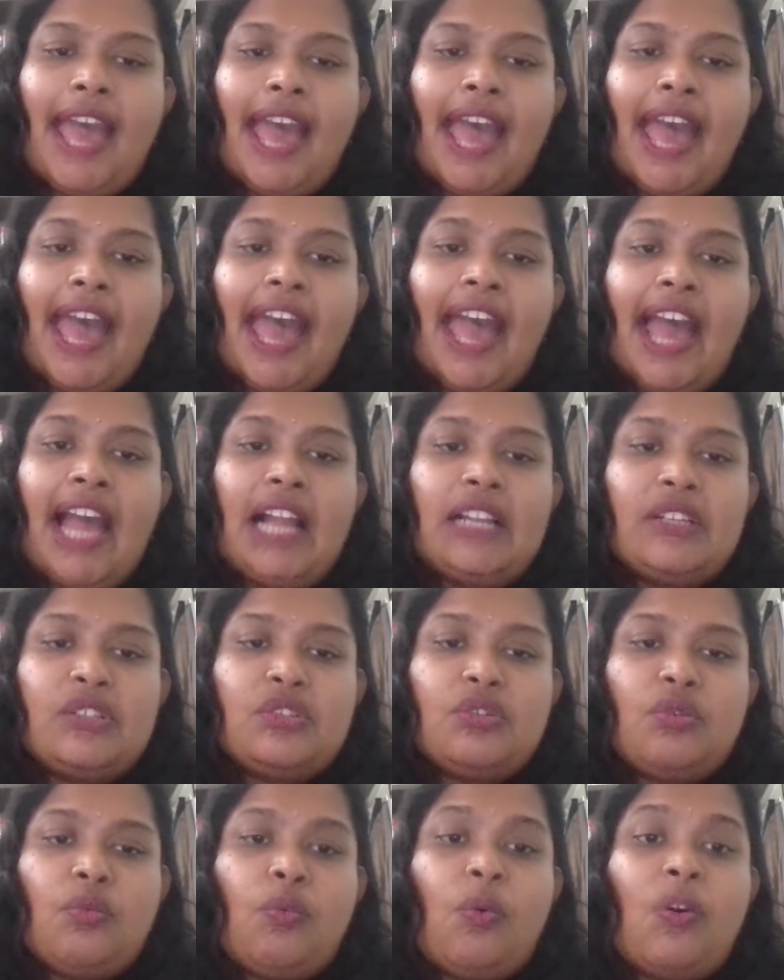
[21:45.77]
And
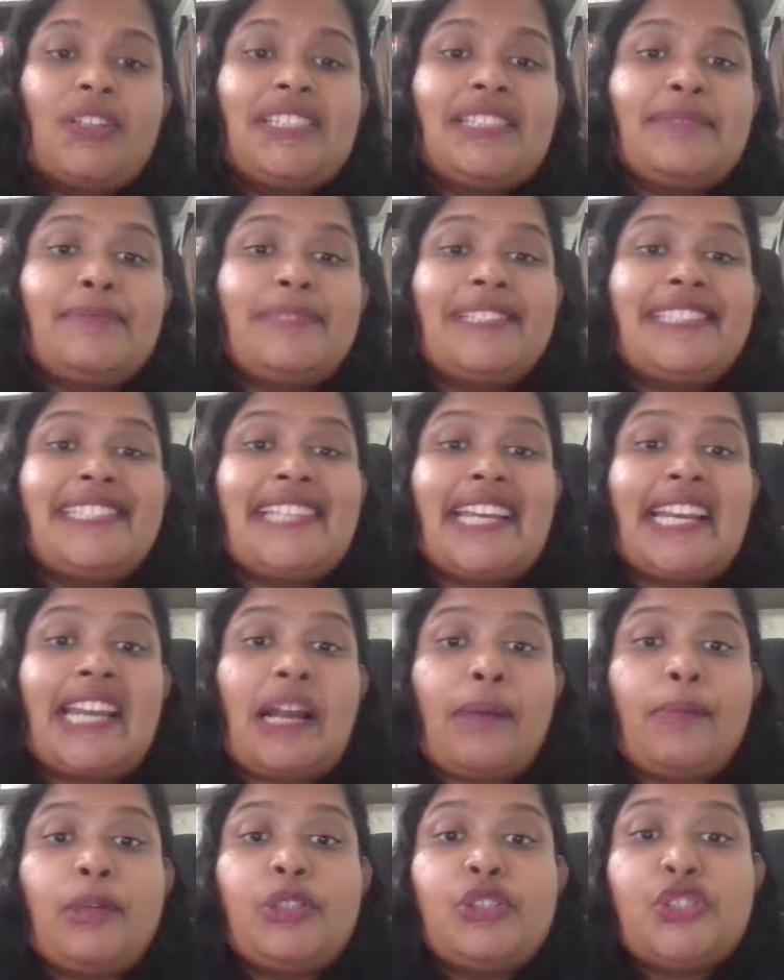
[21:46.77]
what's mistake
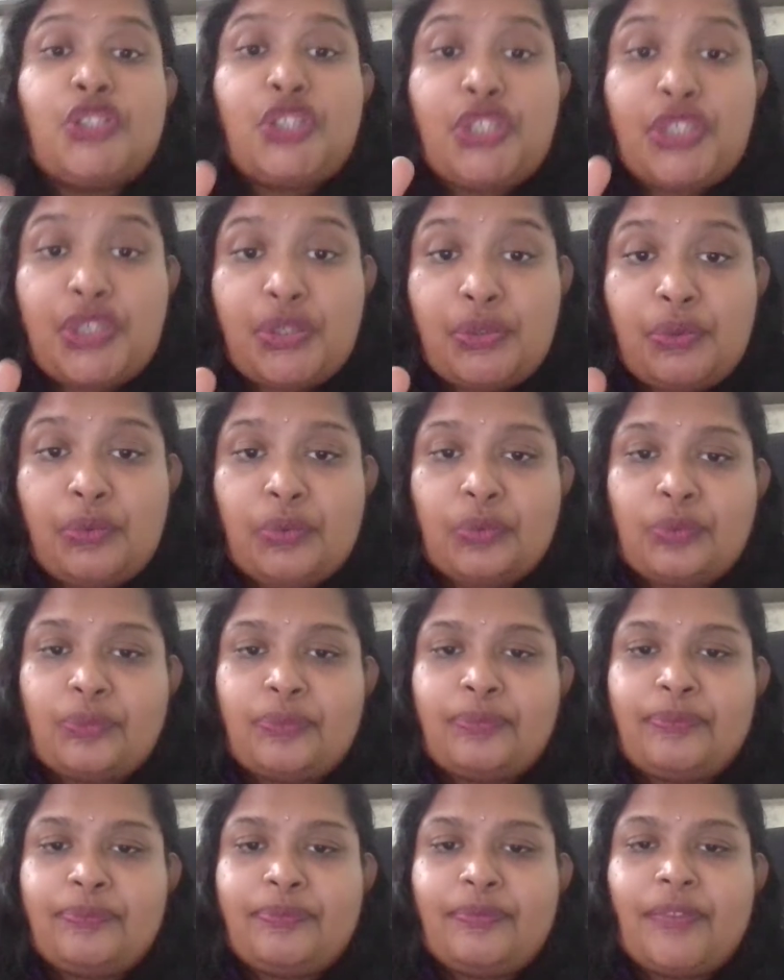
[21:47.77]
number two?
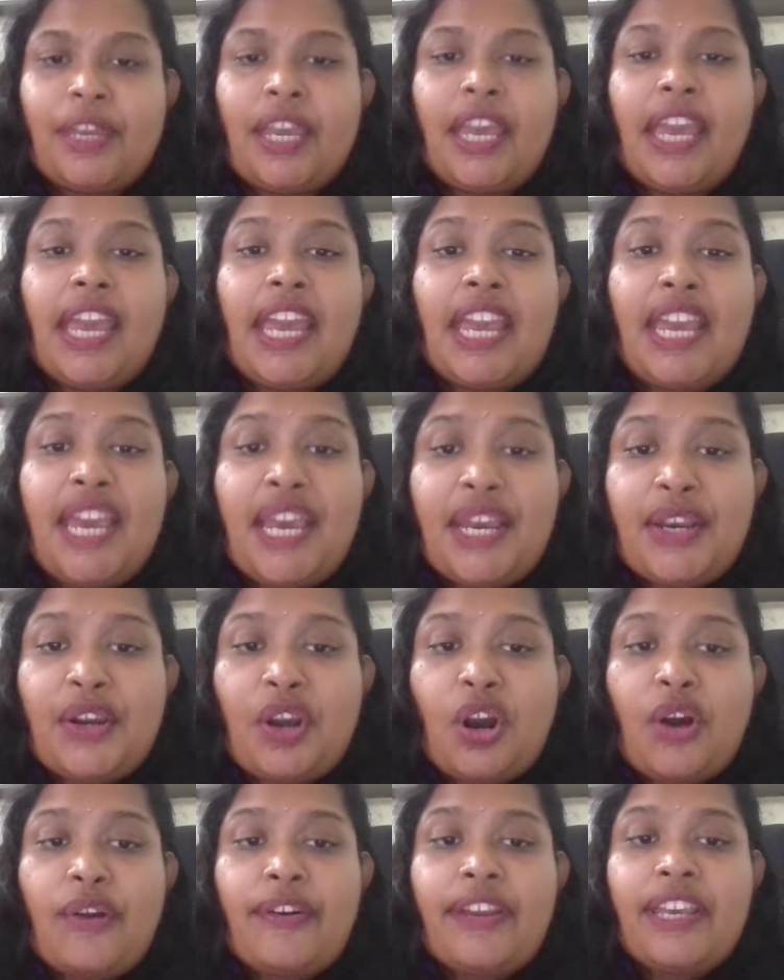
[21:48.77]

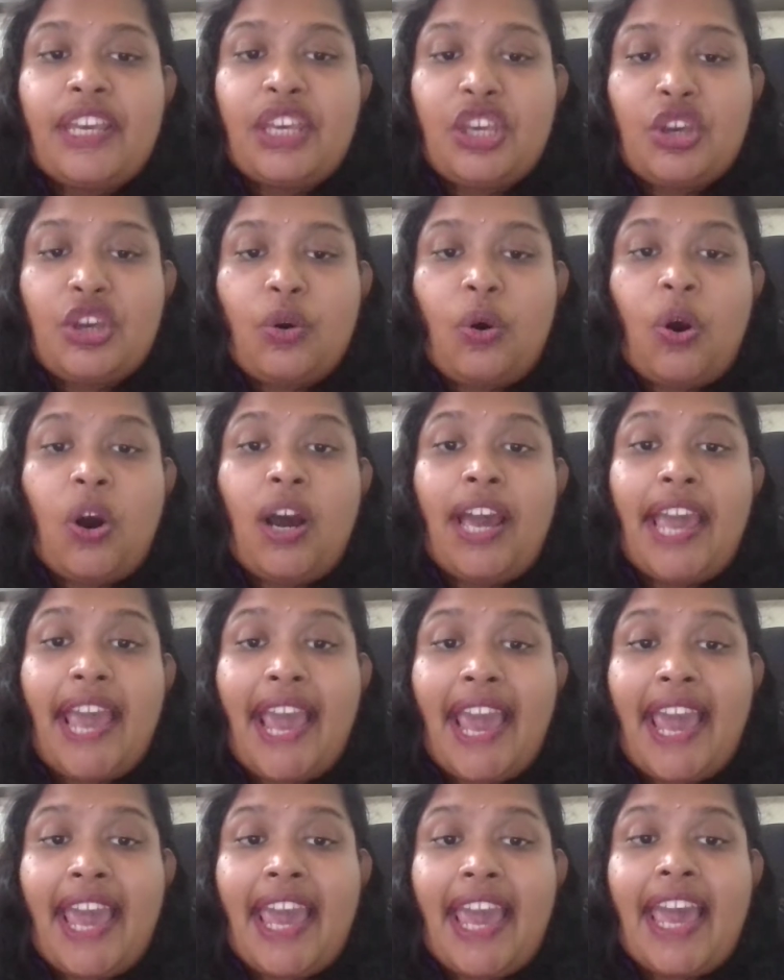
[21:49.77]
Ignoring your
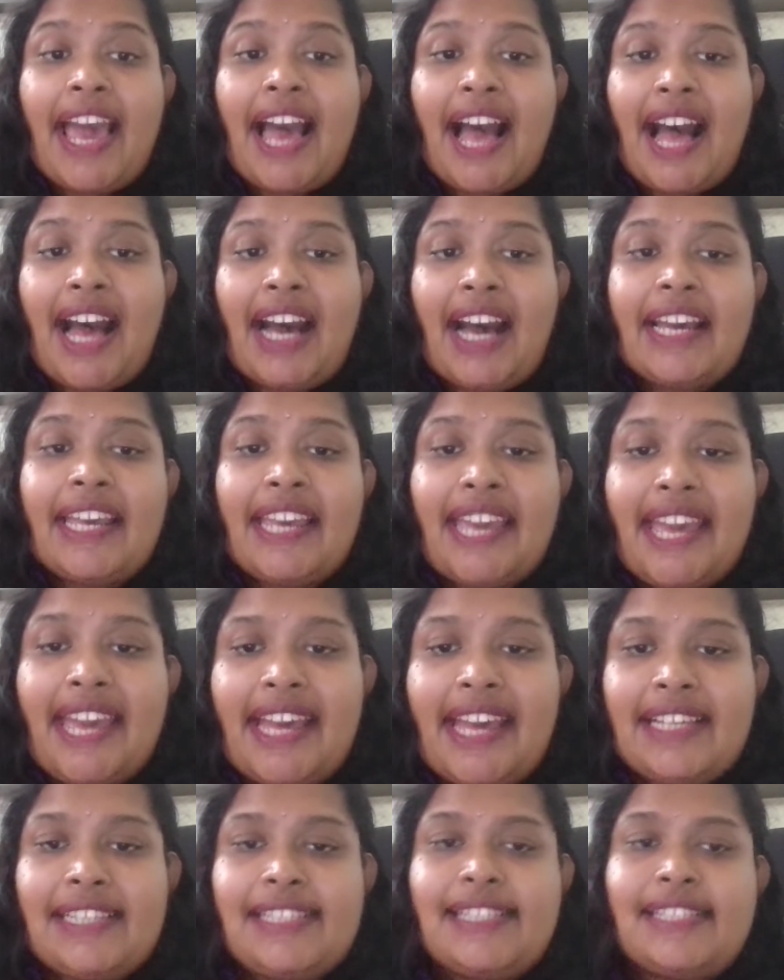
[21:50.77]

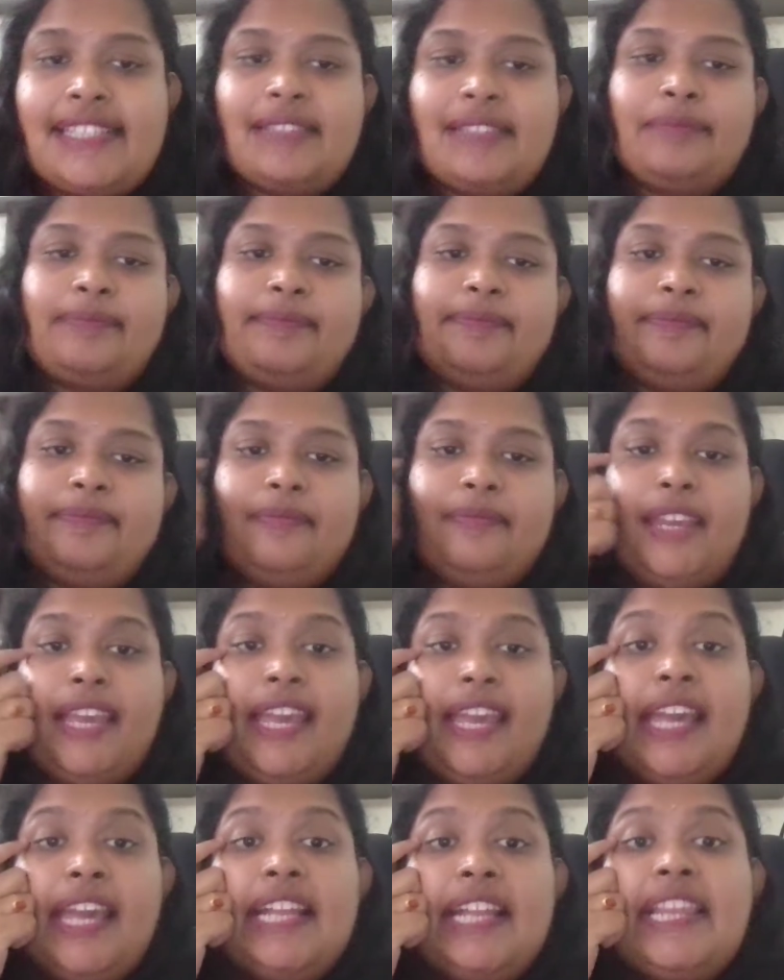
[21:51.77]
AIS.
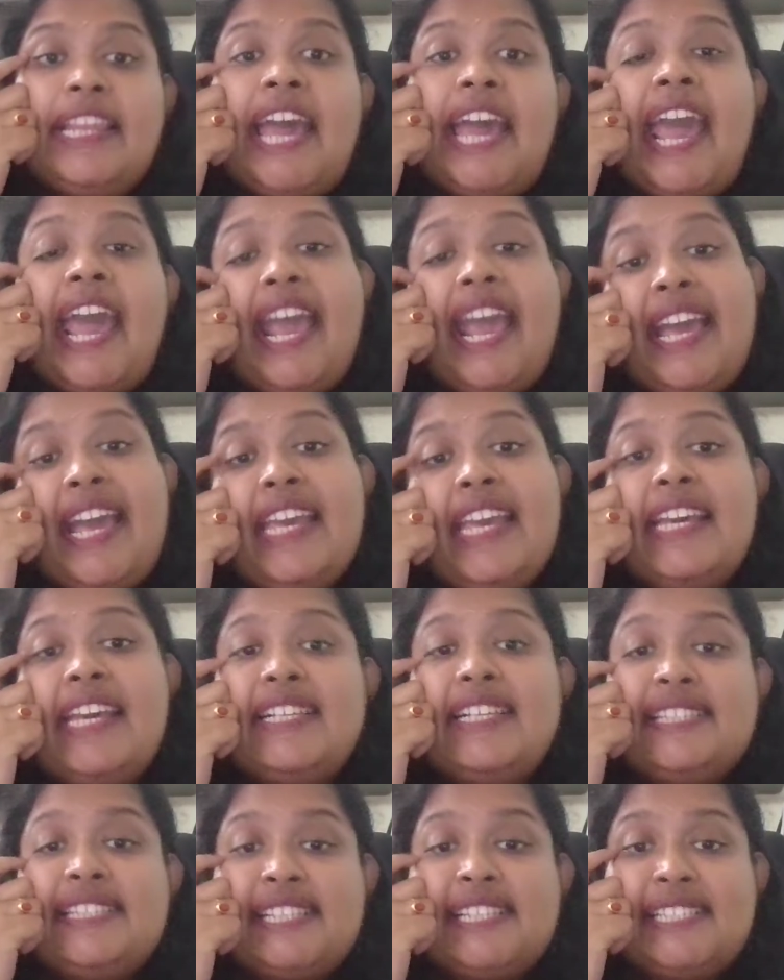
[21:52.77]
The
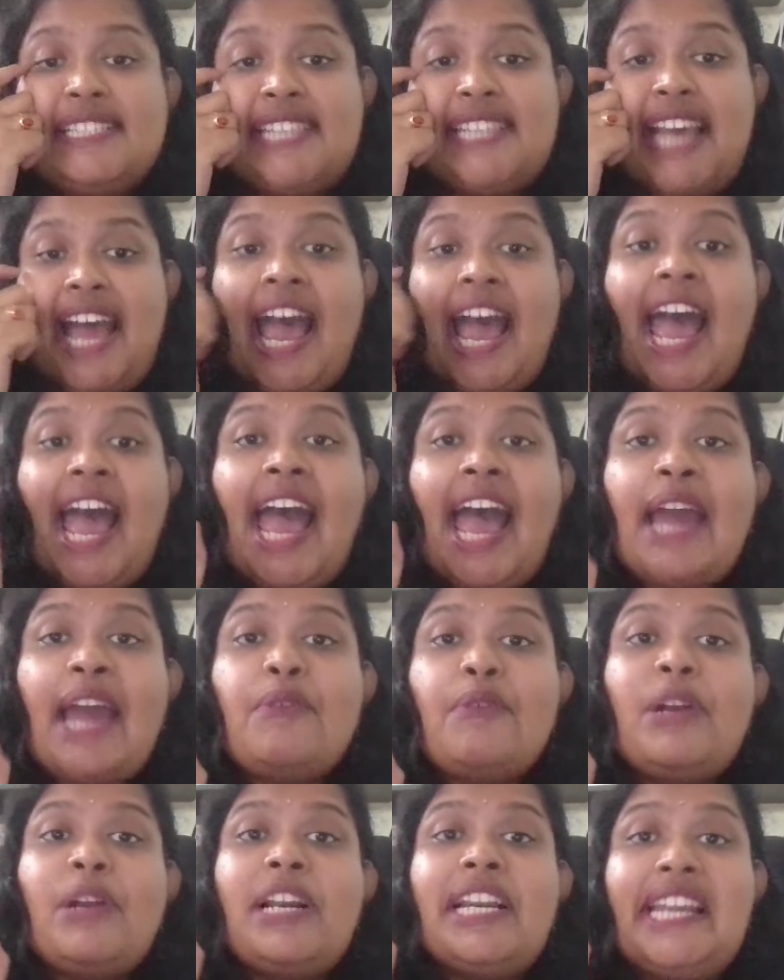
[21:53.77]
AIS is the
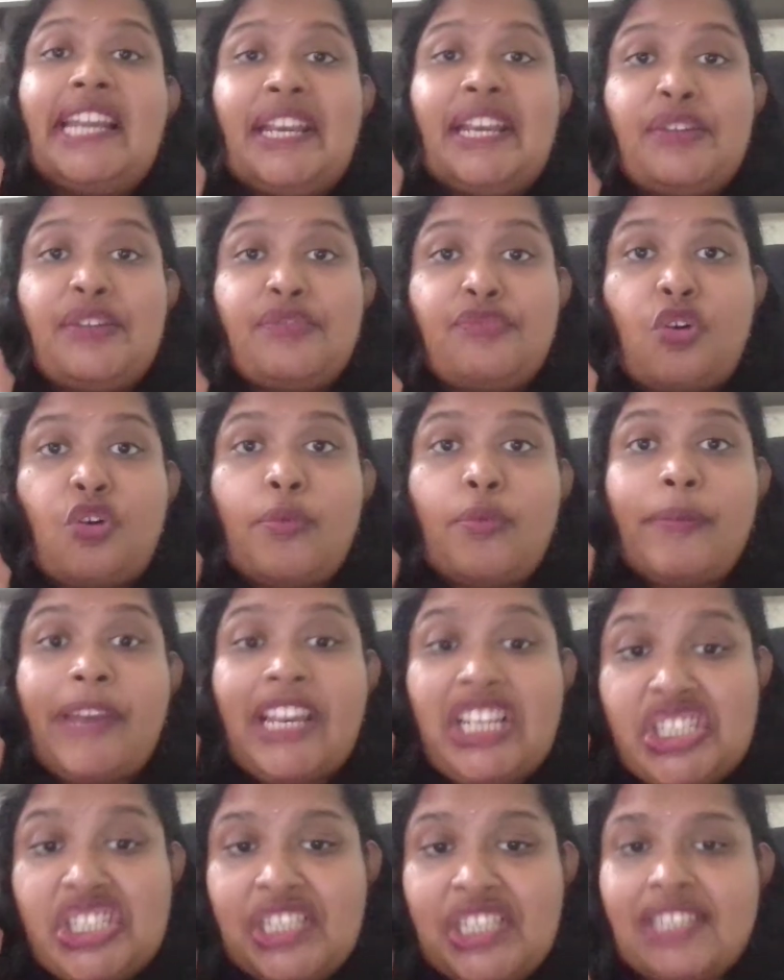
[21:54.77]
annual
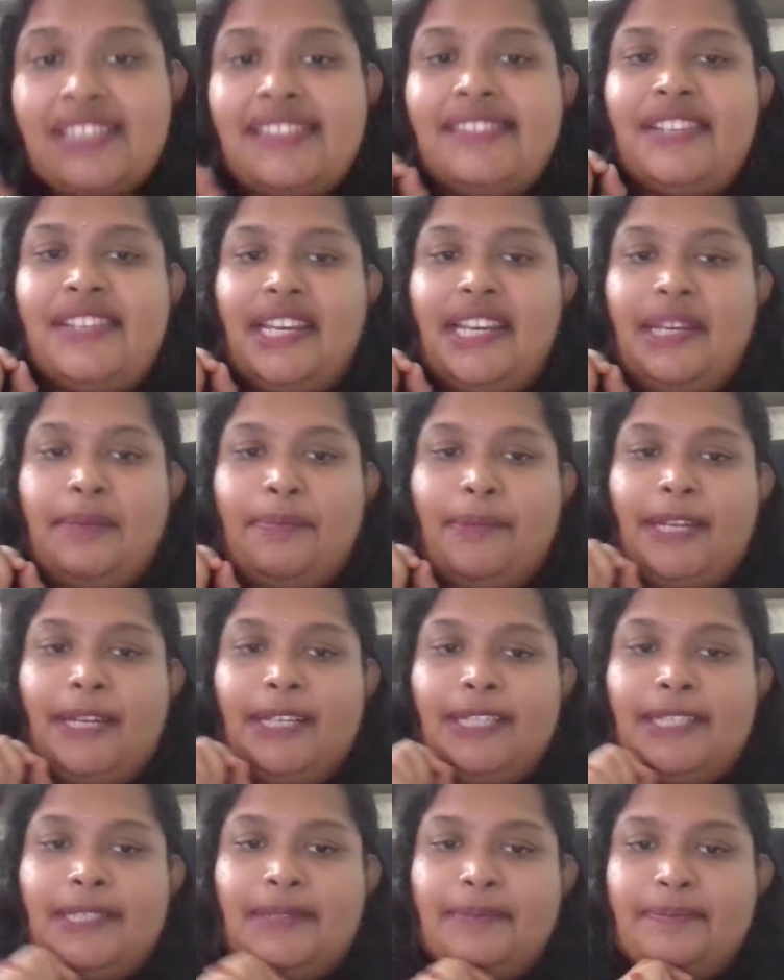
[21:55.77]
information
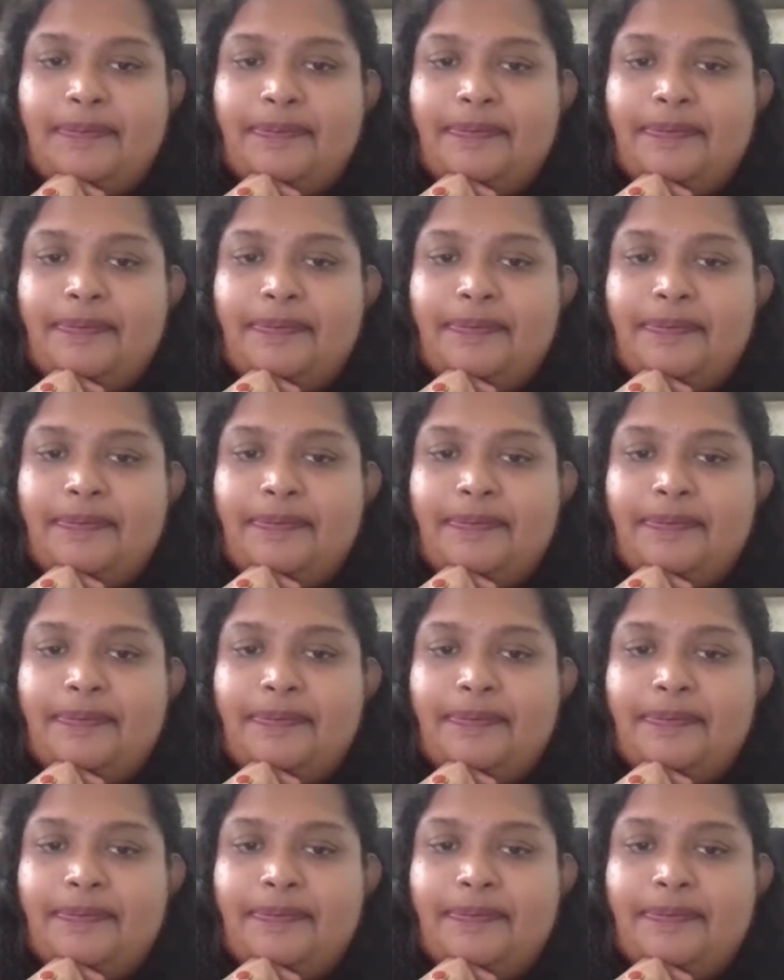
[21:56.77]
statement.